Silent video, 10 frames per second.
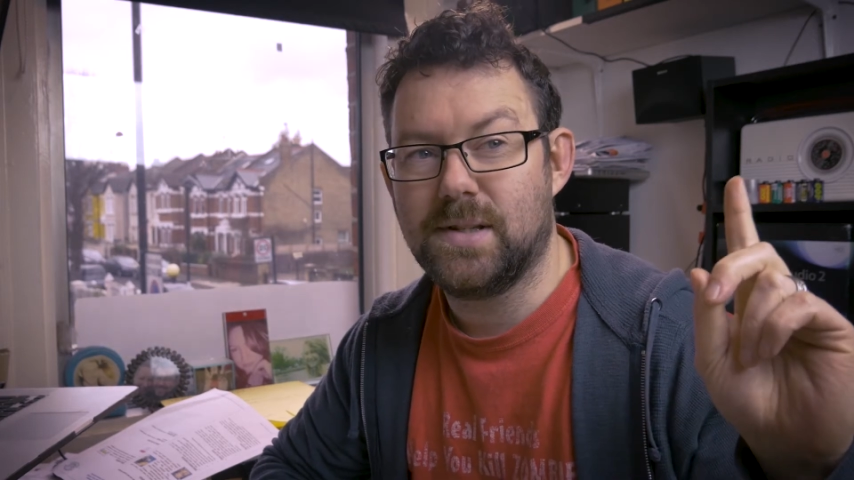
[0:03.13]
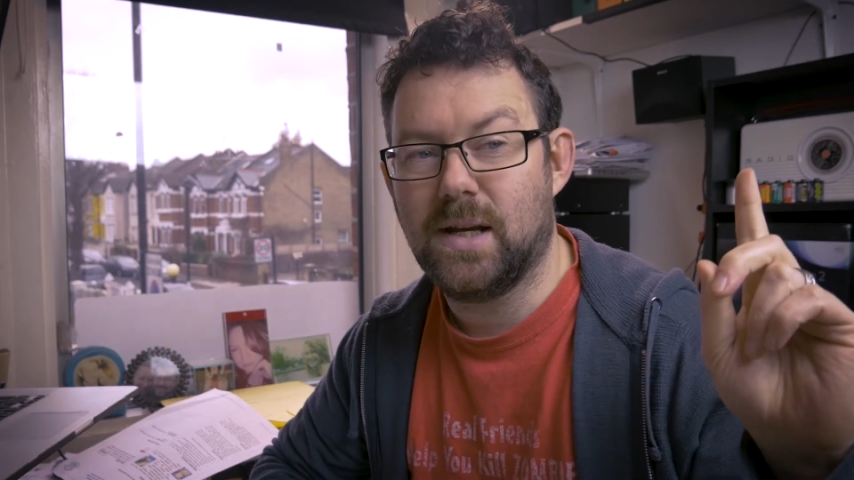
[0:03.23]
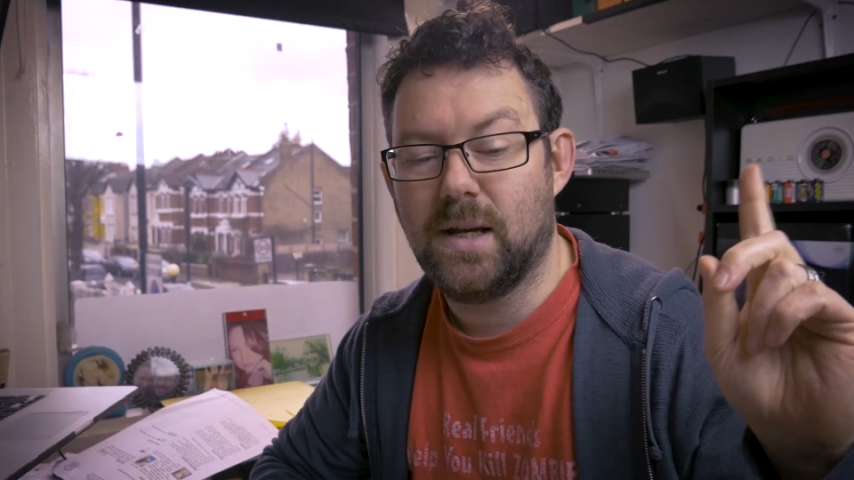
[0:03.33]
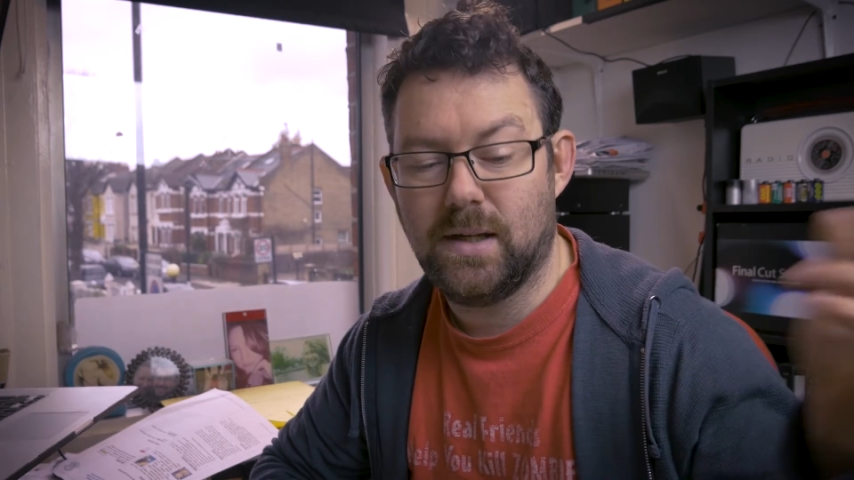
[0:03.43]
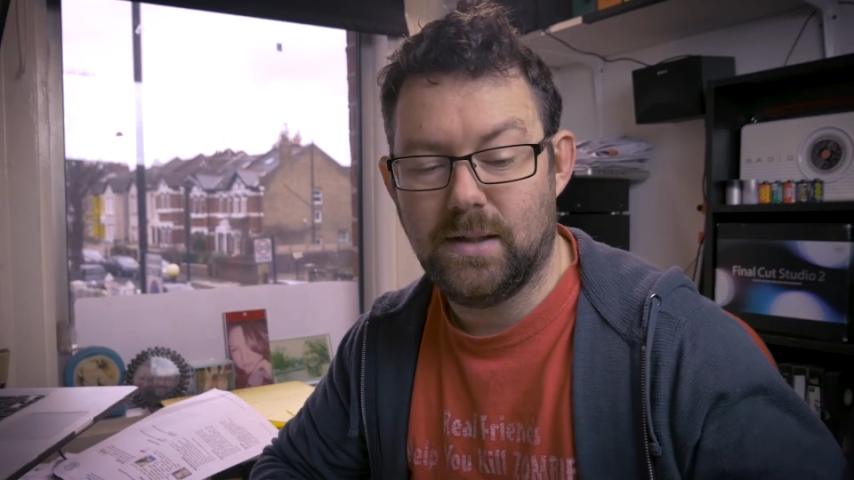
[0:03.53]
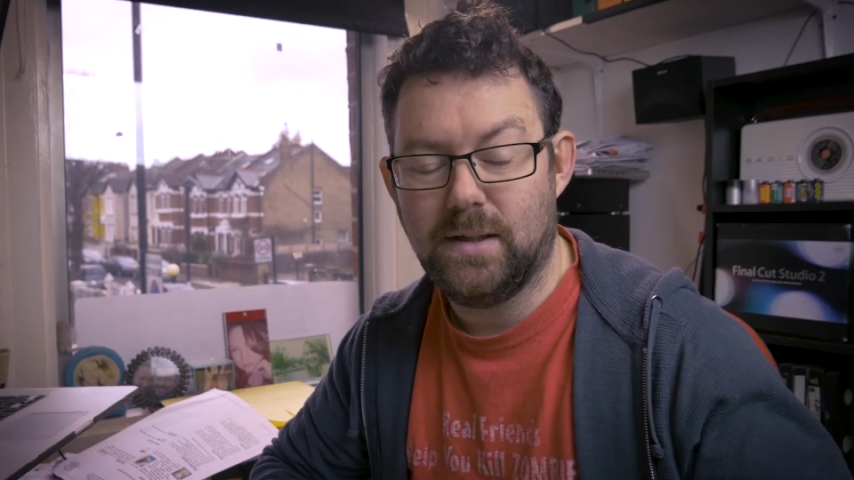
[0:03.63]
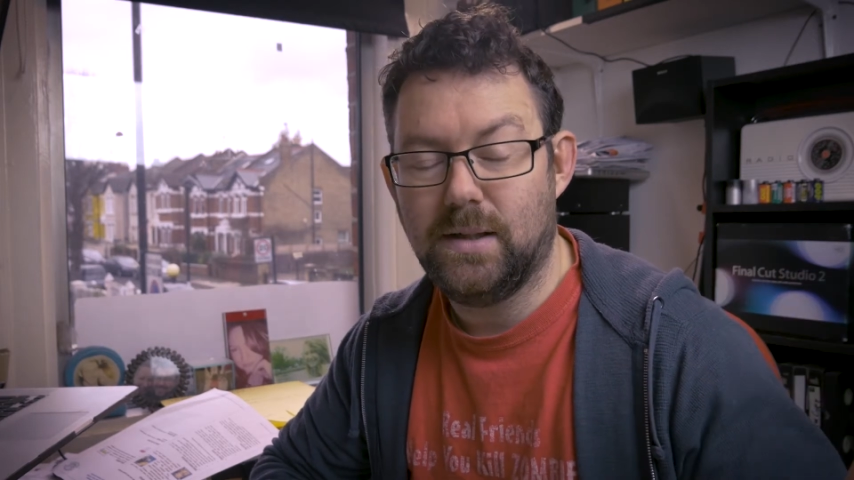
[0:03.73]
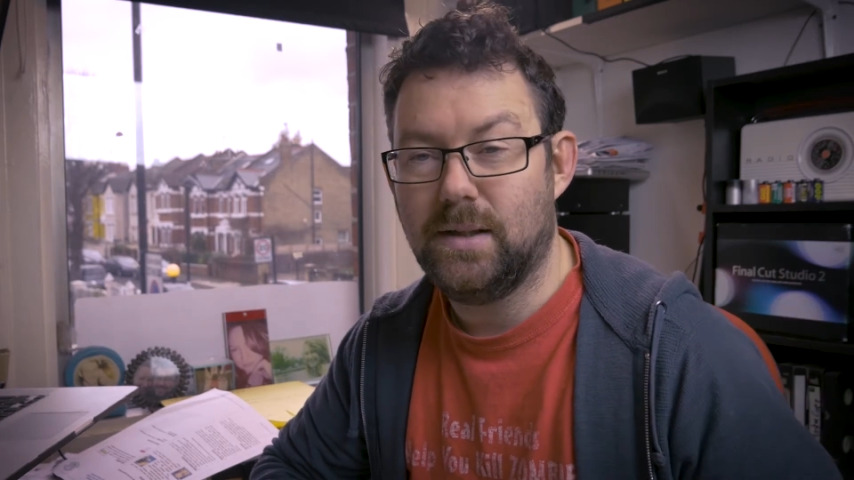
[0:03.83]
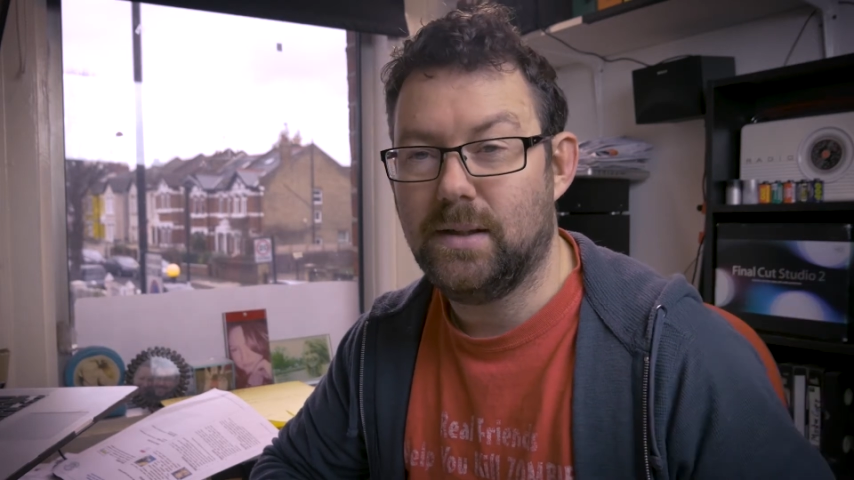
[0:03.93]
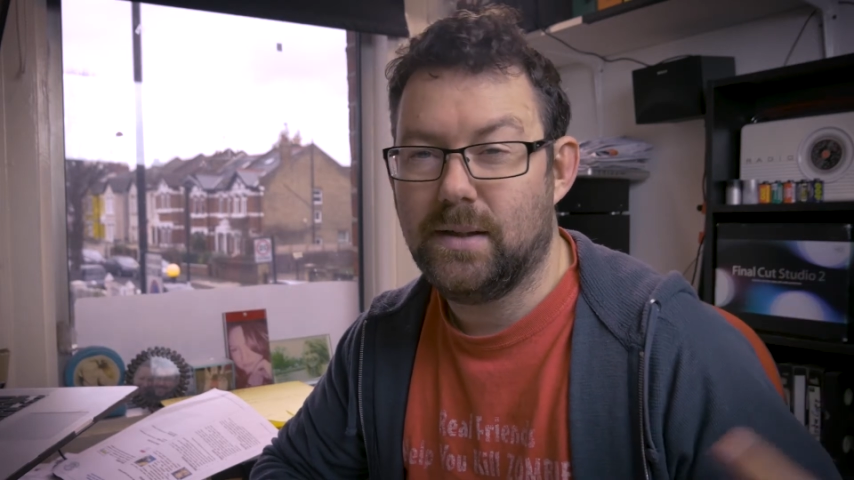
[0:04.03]

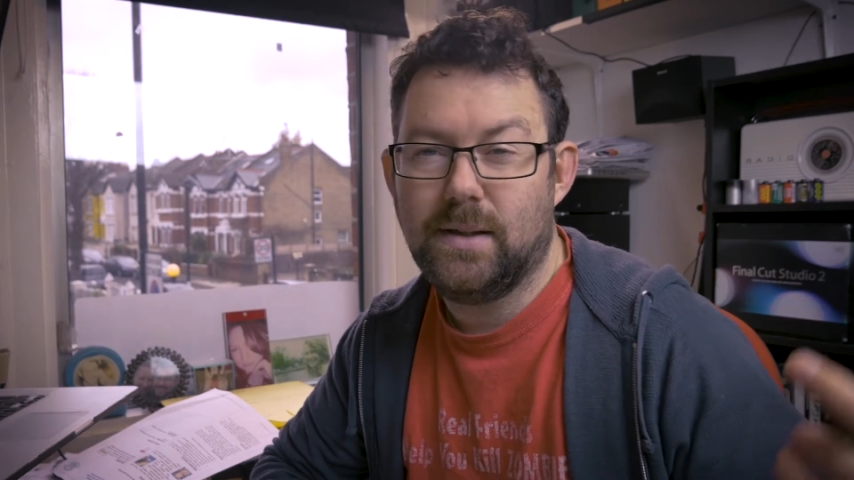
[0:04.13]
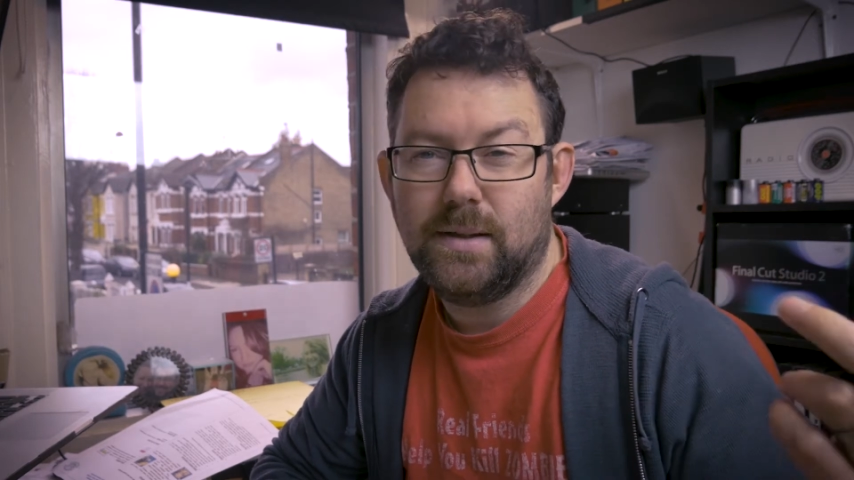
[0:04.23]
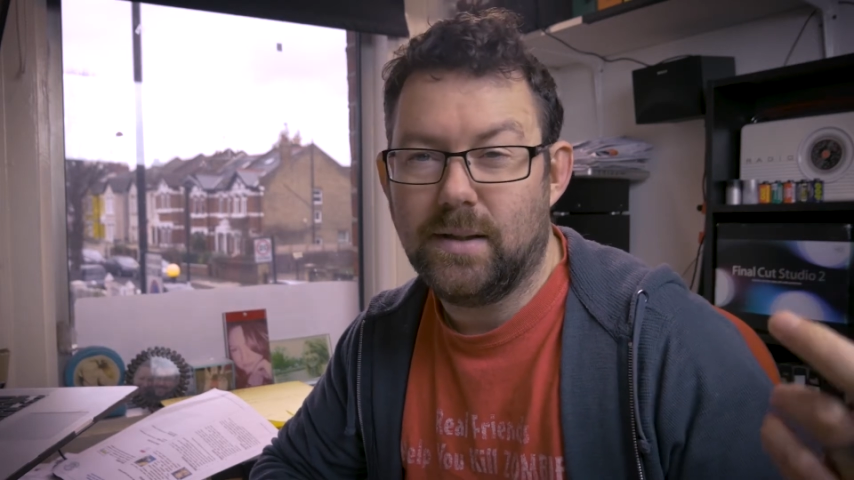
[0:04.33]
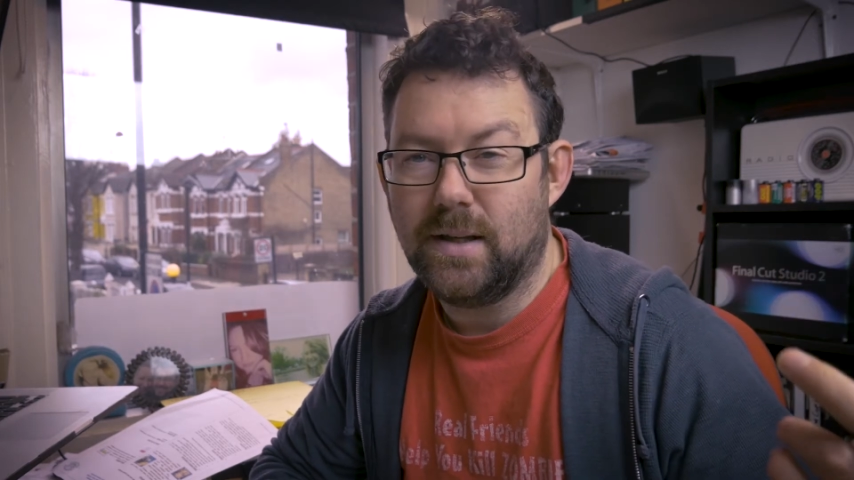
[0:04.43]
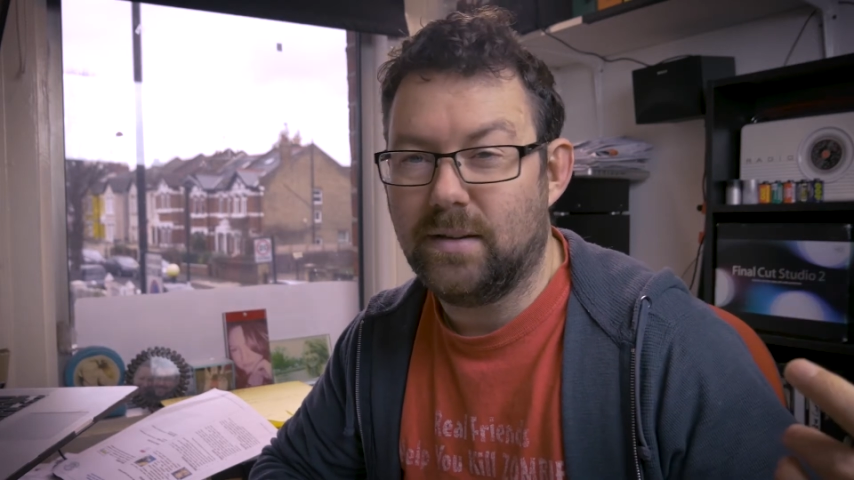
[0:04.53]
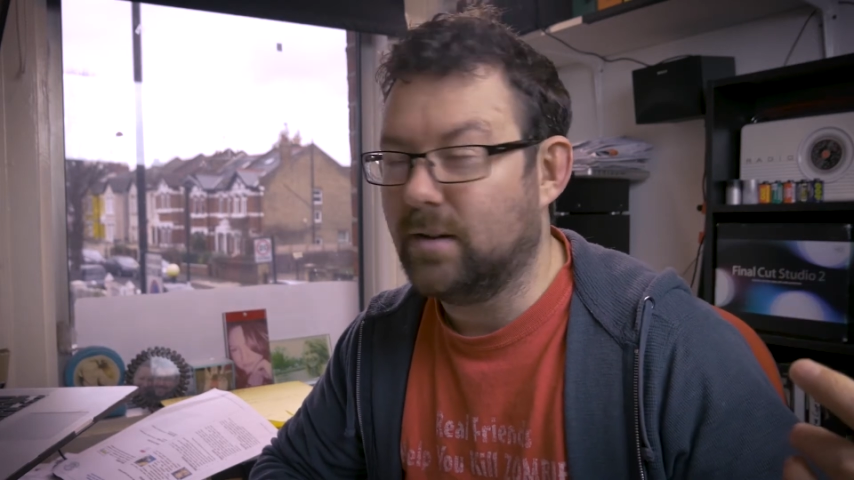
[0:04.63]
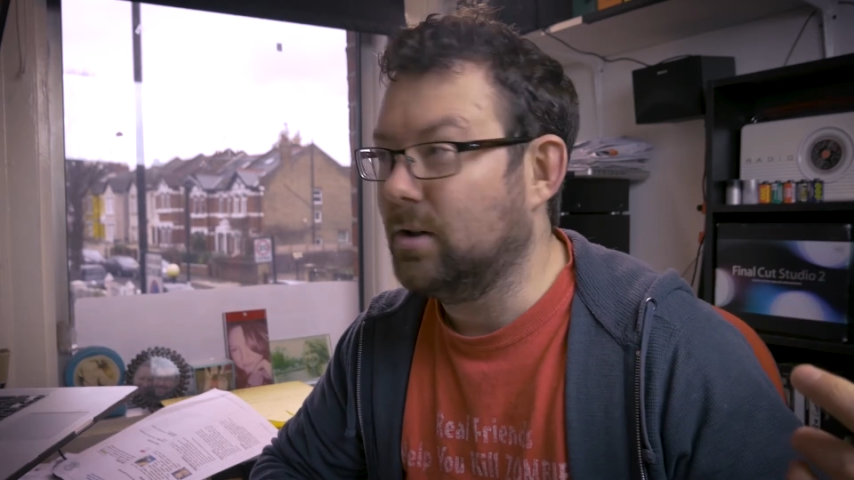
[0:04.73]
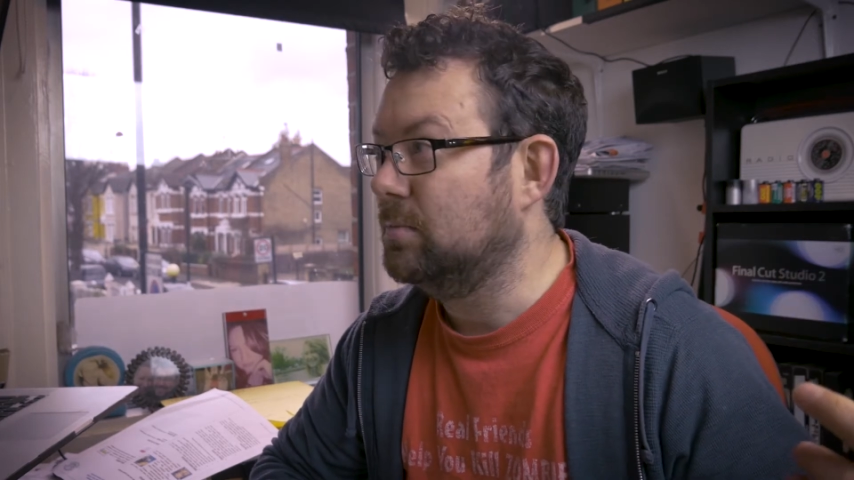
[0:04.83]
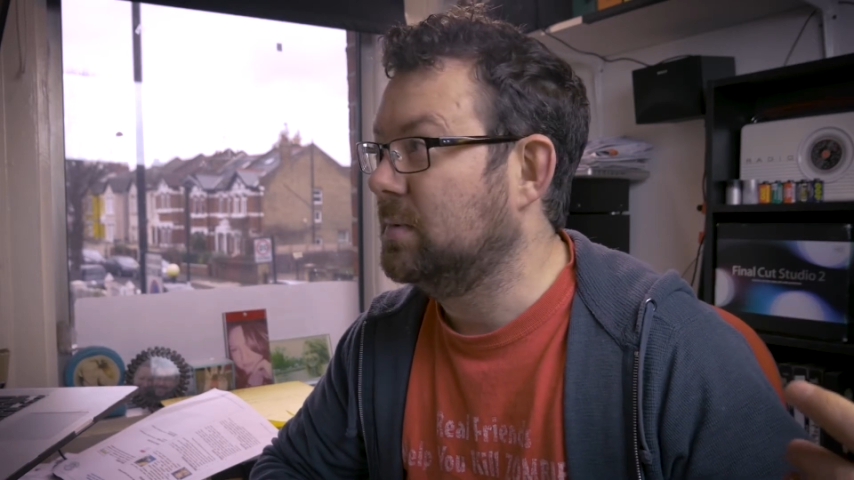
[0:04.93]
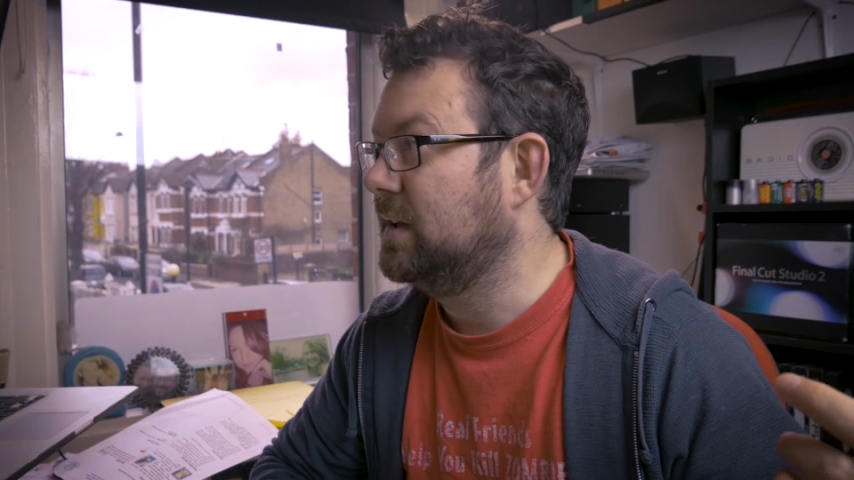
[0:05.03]
the kids are home.